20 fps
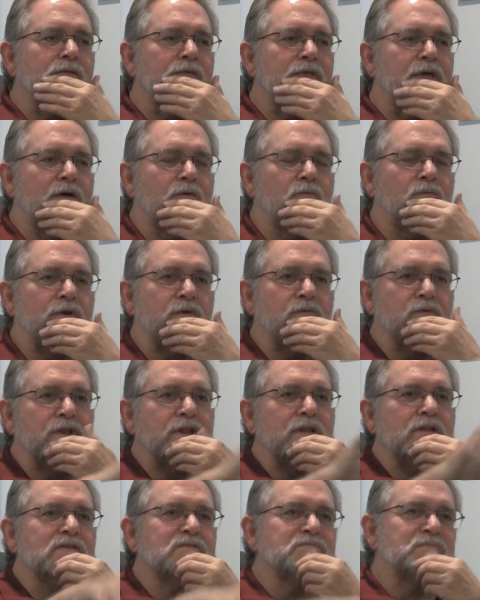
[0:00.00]
that we
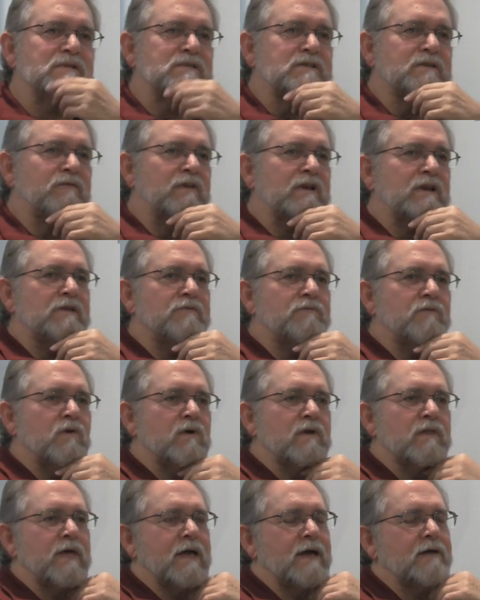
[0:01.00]
rented specifically
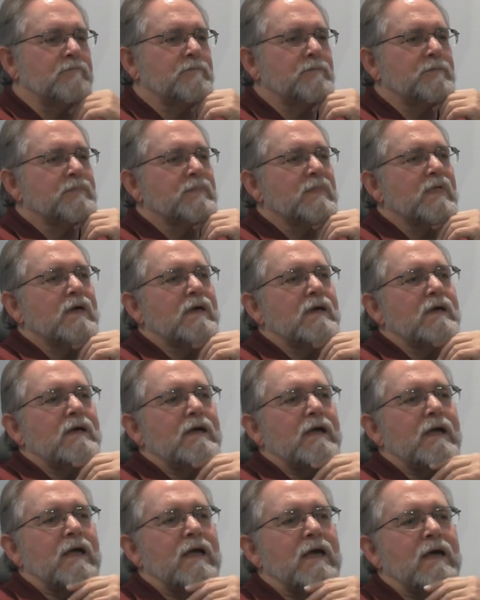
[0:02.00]
for that.
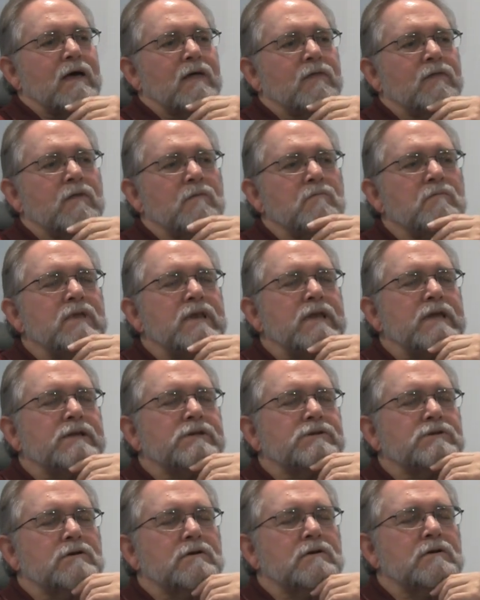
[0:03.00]
And the
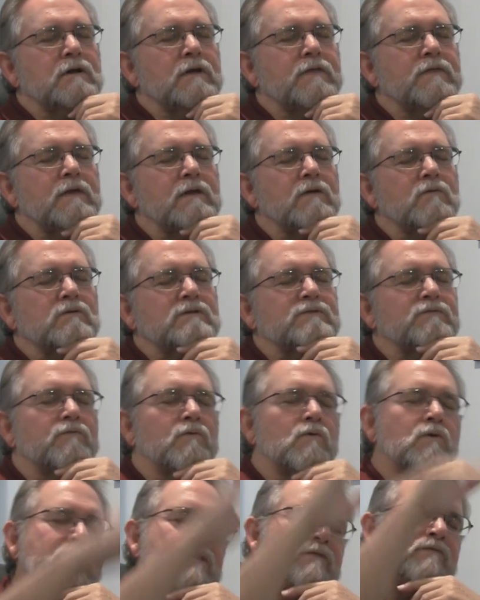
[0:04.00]
miniature, I think, was
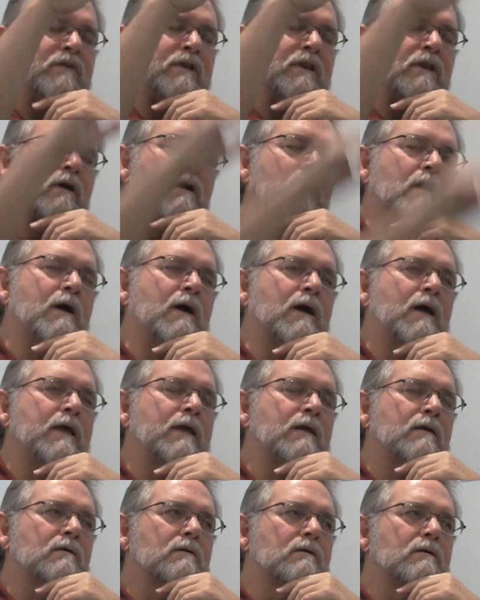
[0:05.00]
40 feet
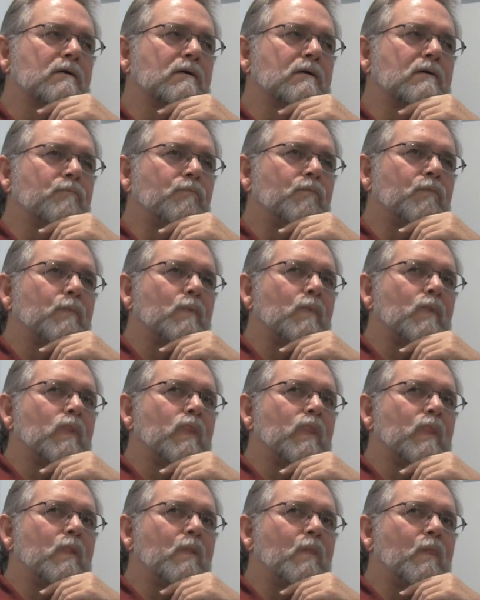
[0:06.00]
high
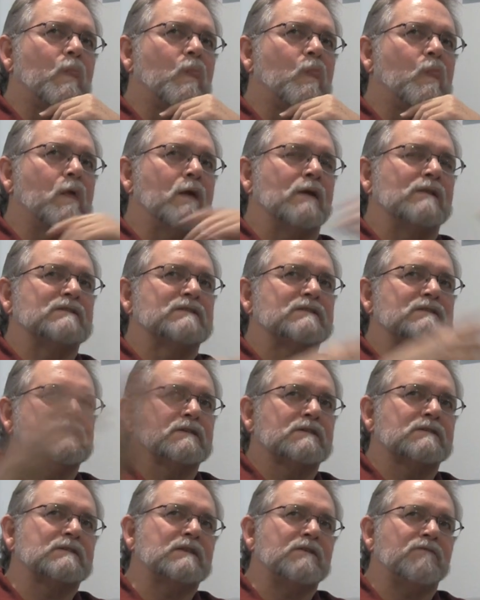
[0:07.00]
and
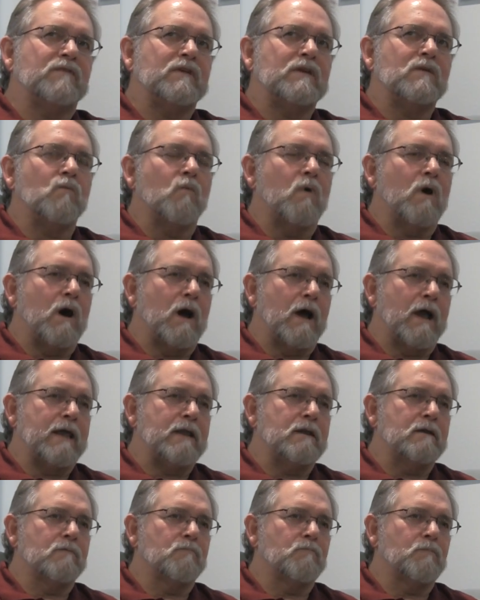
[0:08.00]
60 feet
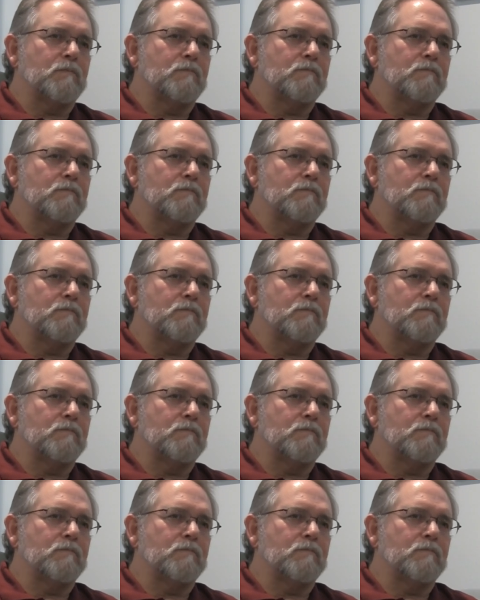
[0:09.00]
wide.